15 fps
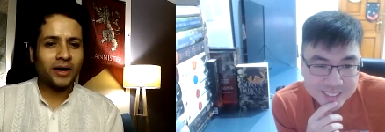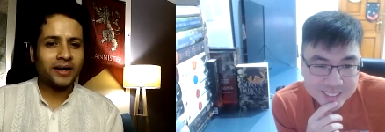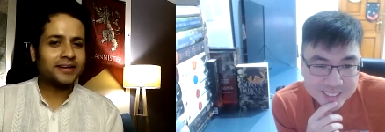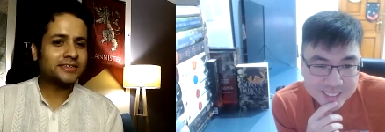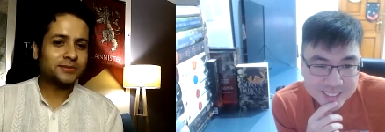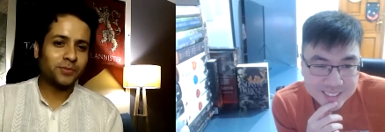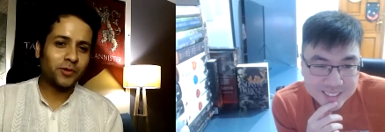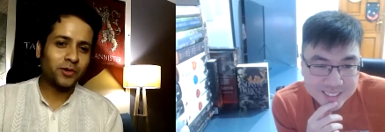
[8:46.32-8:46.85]
Speaker 1: how I
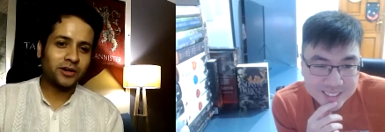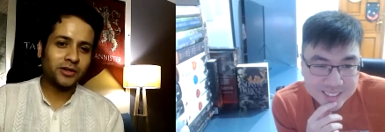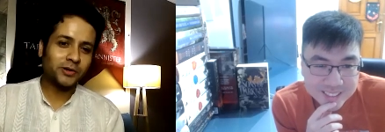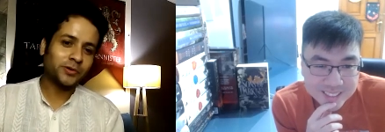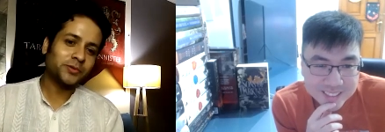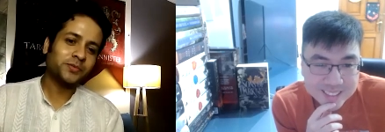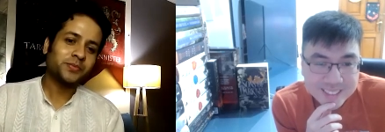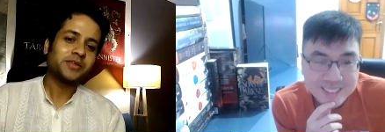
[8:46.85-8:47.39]
respond,
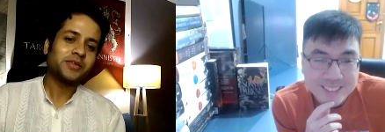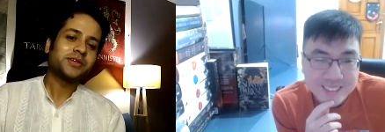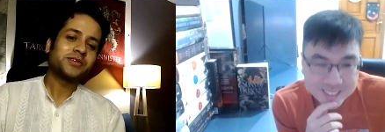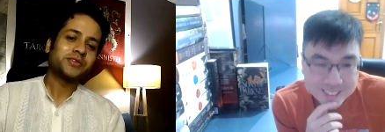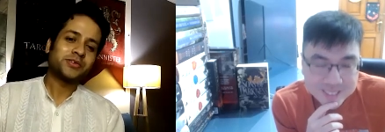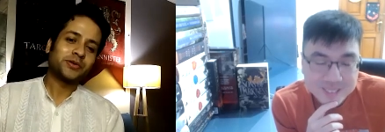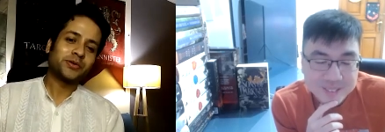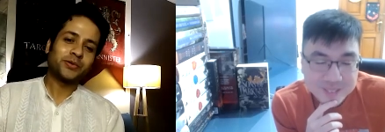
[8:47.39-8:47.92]
you know.
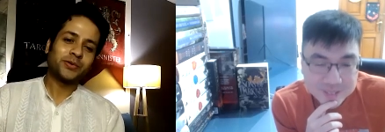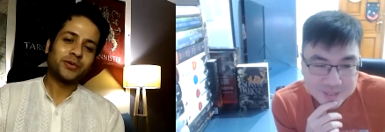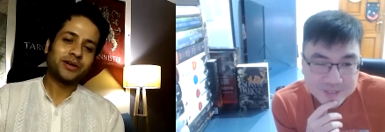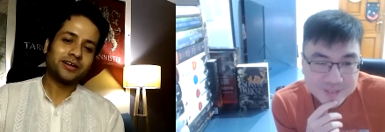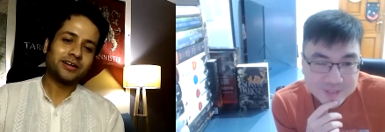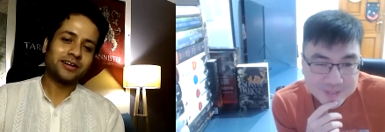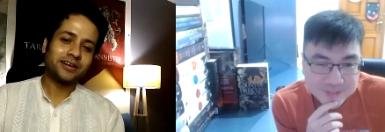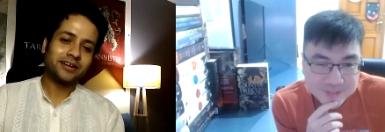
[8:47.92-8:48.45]
So
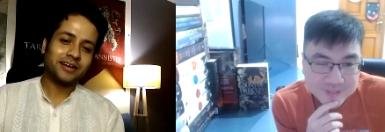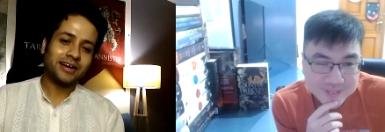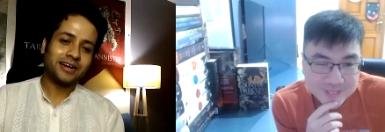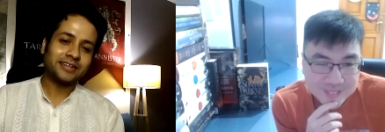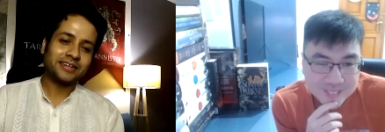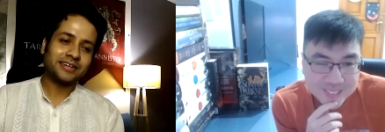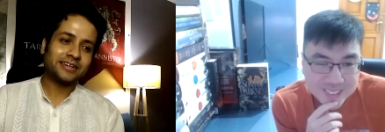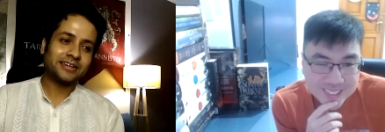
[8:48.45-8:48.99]
uh,
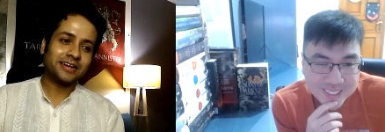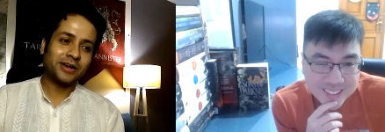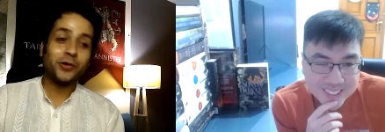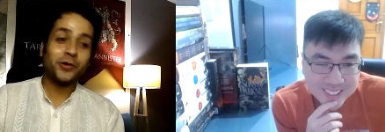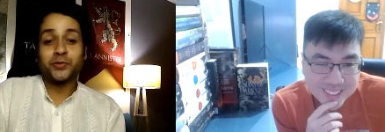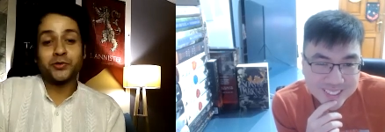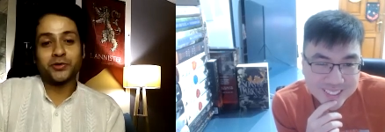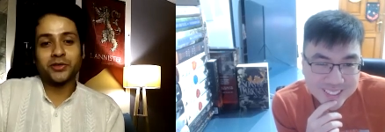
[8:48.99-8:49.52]
I think,
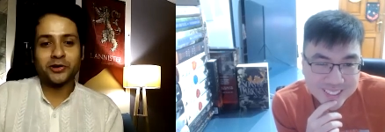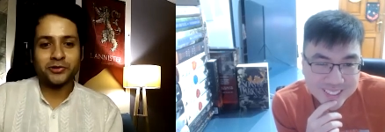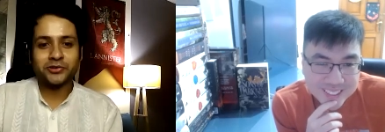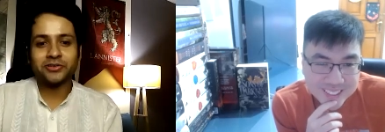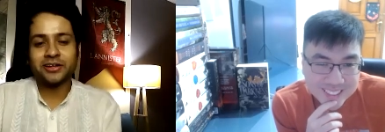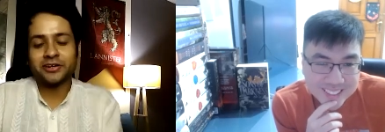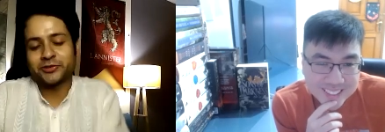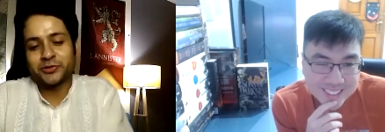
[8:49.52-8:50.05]
I hope so. That
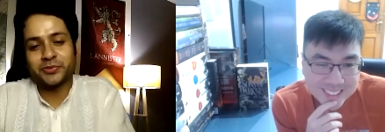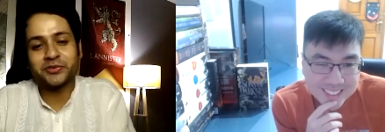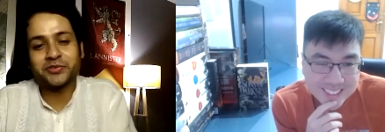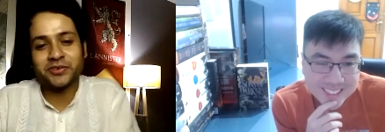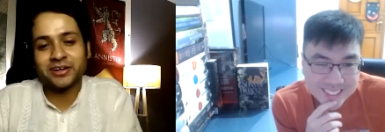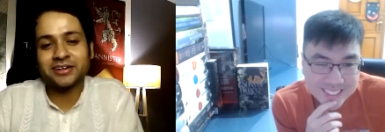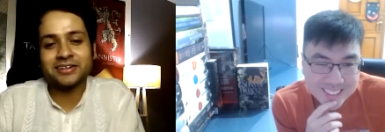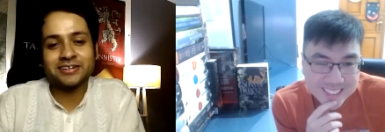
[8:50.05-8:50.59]
that should
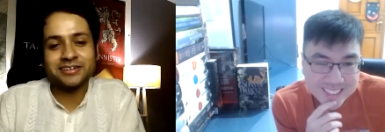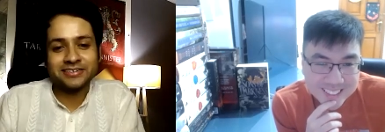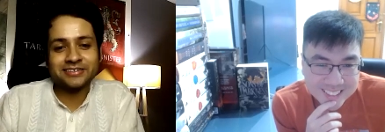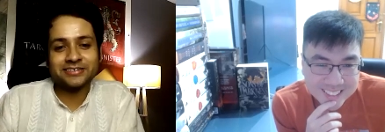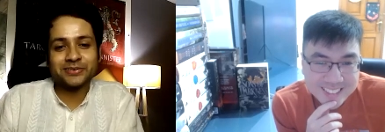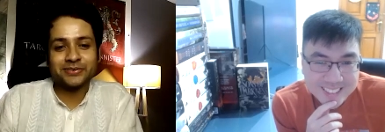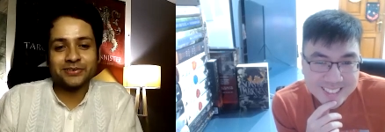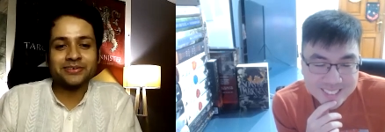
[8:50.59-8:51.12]
be fun.
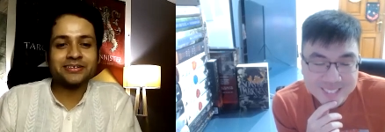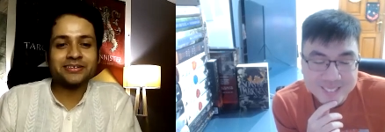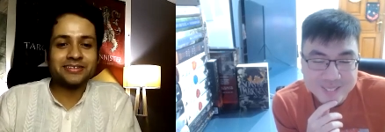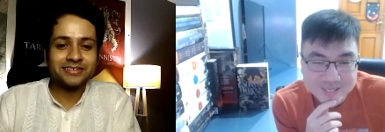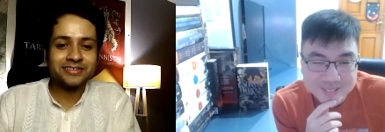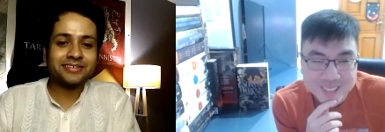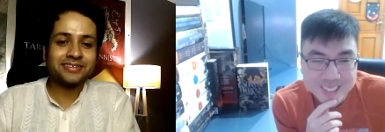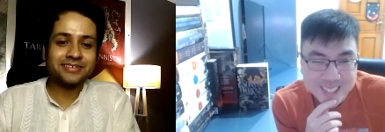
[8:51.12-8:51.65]
So
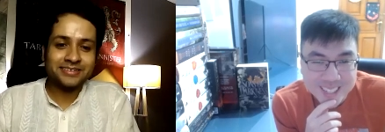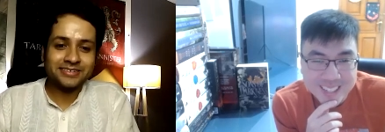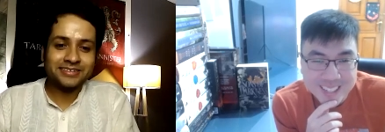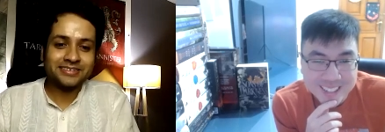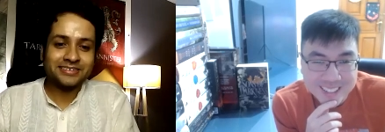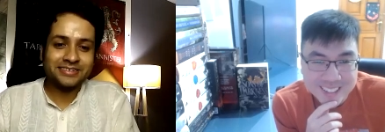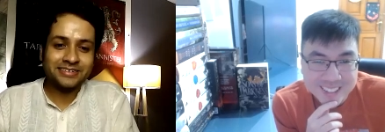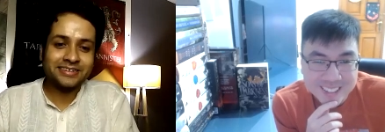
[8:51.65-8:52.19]
Speaker 2: mm,
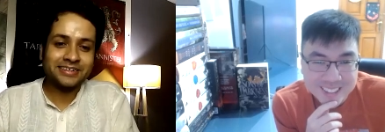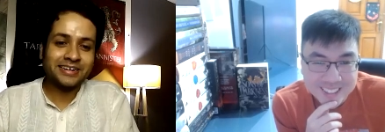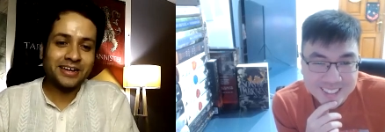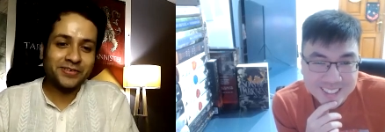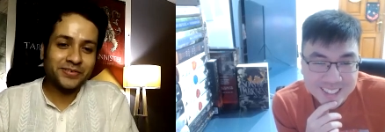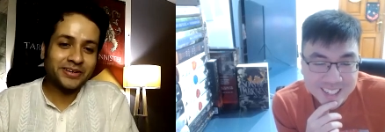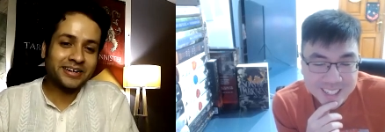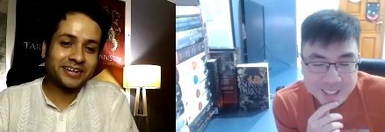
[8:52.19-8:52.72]
yeah, yeah.
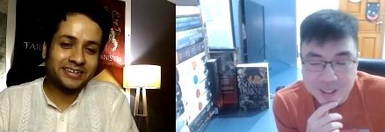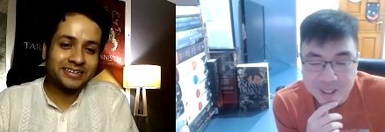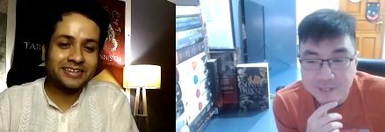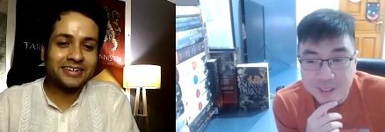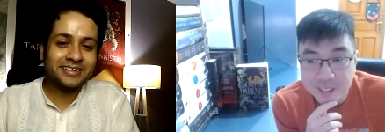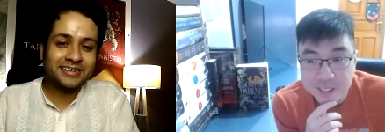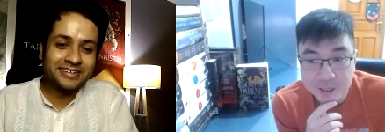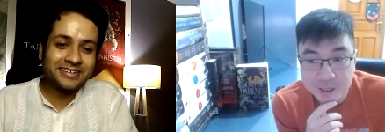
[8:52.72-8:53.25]
And you have
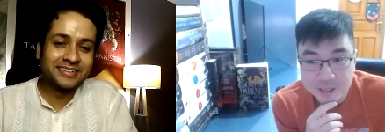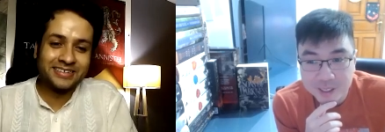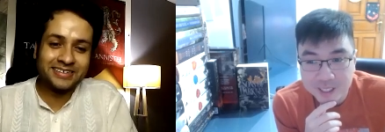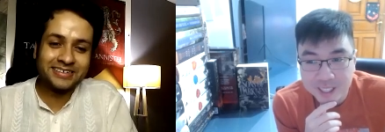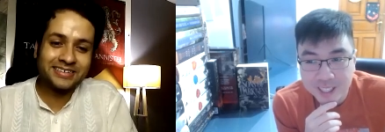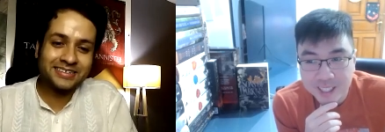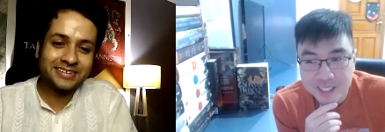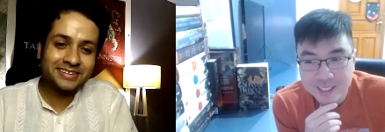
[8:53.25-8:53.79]
mentioned also
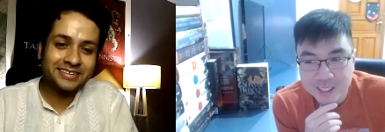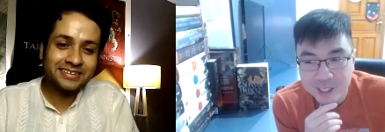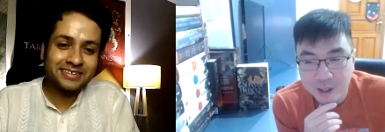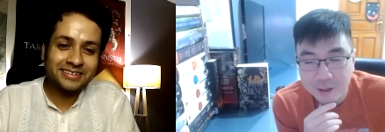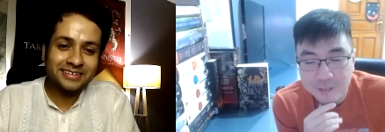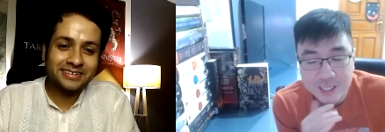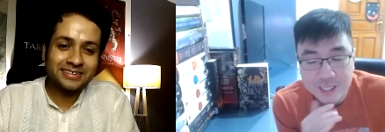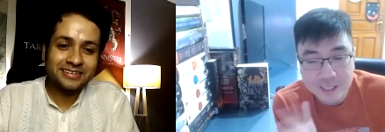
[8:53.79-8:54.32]
that A
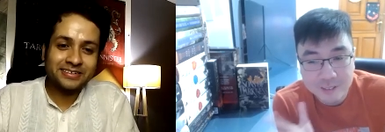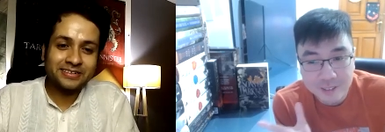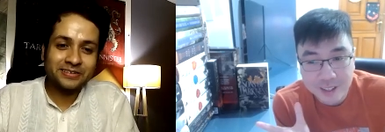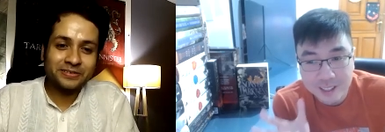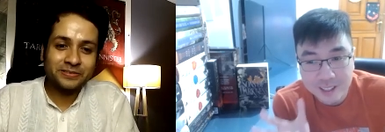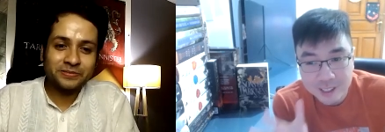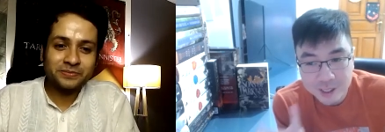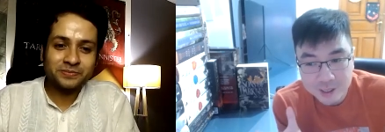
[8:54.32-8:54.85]
Song of Ice and
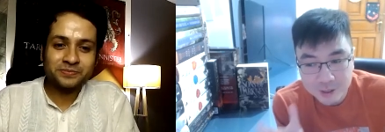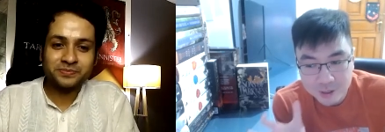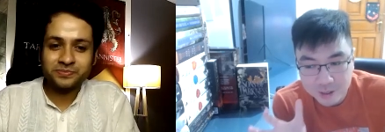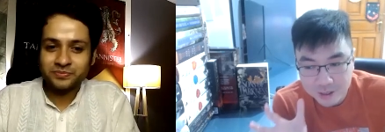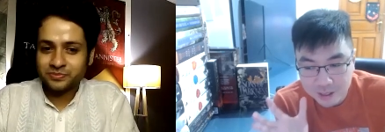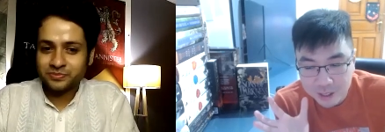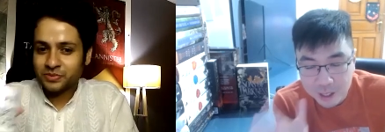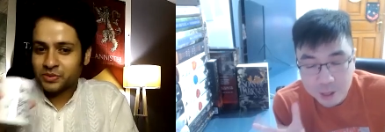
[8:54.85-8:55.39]
Fire is
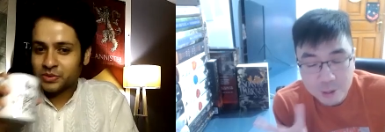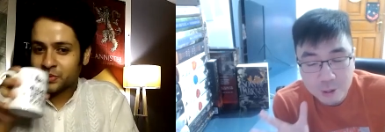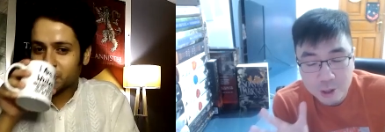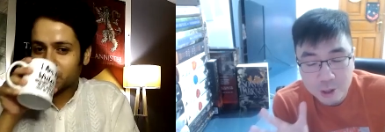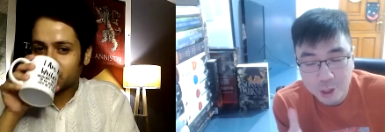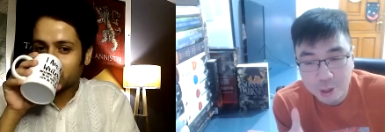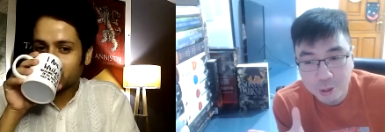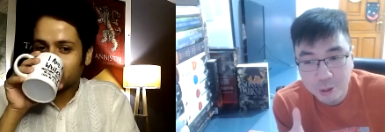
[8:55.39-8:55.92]
a
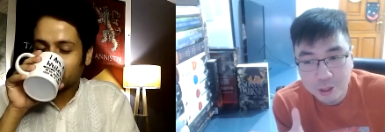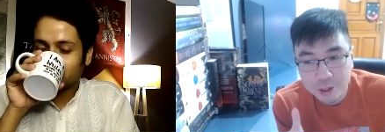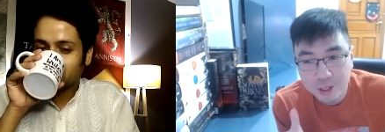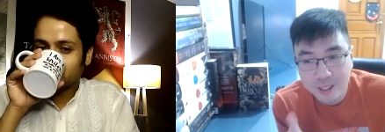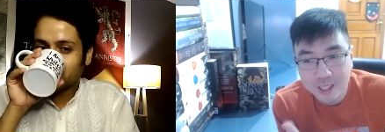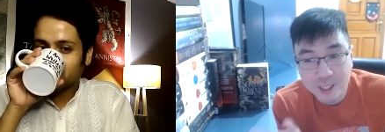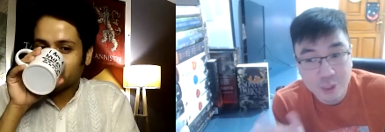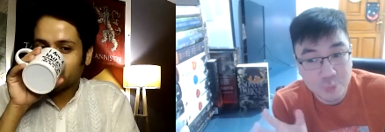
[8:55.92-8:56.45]
huge, huge
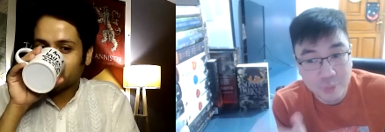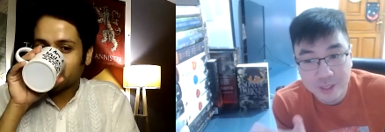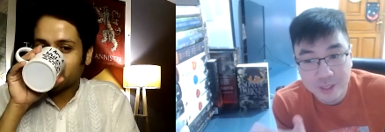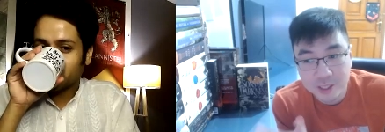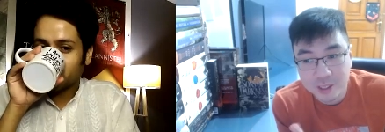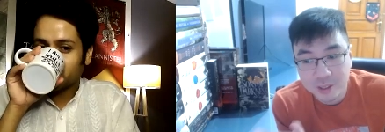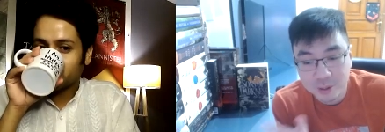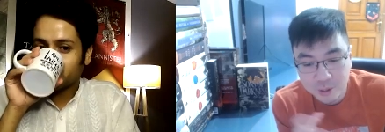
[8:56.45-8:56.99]

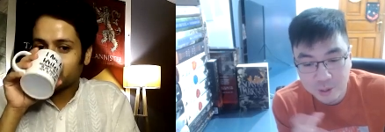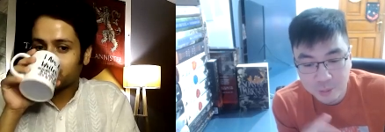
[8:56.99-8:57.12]
inspiration to